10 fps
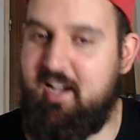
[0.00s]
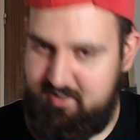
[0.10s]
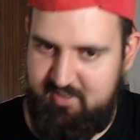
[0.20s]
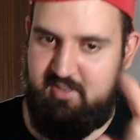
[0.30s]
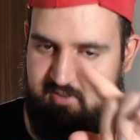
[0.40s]
uh,
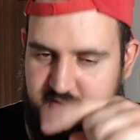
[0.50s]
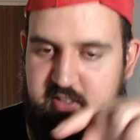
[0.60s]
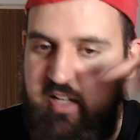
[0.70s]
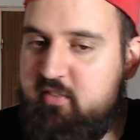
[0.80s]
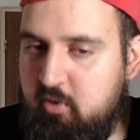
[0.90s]
yeah,
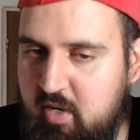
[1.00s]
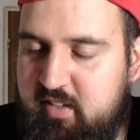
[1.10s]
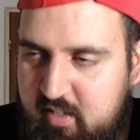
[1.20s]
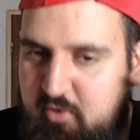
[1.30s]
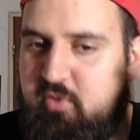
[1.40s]
that's not what I
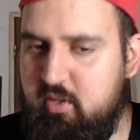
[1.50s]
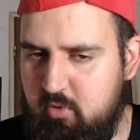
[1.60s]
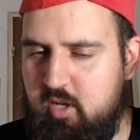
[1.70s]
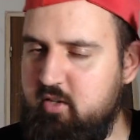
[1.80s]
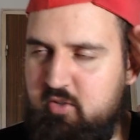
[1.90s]
intended to say.
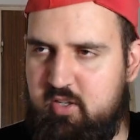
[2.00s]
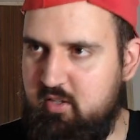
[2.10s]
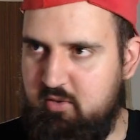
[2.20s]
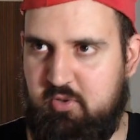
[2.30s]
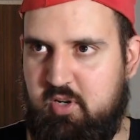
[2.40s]
What I
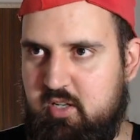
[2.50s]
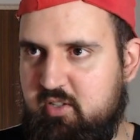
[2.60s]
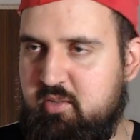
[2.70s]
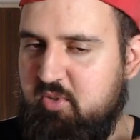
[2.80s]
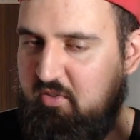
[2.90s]
intended, uh, I
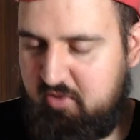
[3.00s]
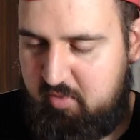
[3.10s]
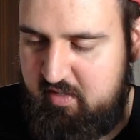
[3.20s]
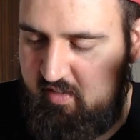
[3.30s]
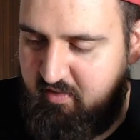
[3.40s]
keep this for
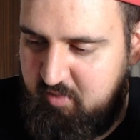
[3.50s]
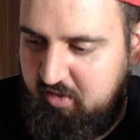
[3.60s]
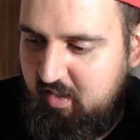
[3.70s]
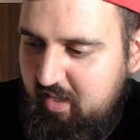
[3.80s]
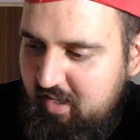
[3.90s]
myself,
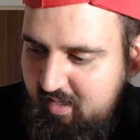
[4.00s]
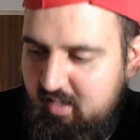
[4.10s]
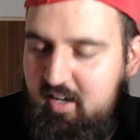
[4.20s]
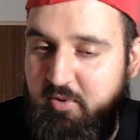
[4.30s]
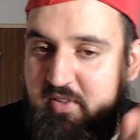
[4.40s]
but
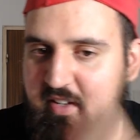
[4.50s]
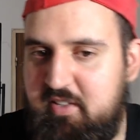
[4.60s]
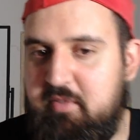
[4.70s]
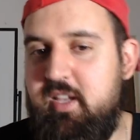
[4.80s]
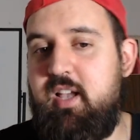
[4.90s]
I will say
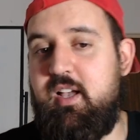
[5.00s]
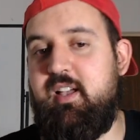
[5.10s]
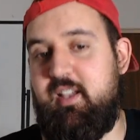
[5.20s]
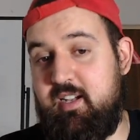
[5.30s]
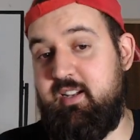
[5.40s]
something.
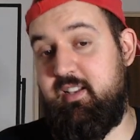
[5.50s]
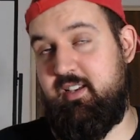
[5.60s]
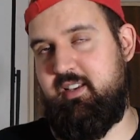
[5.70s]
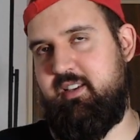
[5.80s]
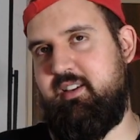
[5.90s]

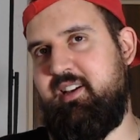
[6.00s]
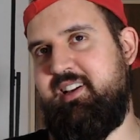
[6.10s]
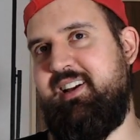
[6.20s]
Uh,